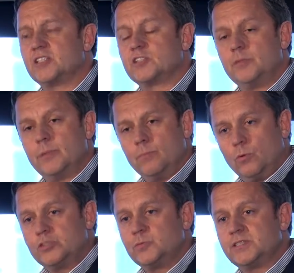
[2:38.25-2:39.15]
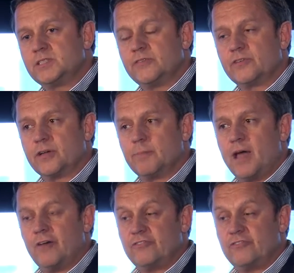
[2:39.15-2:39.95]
it's going to be more specific about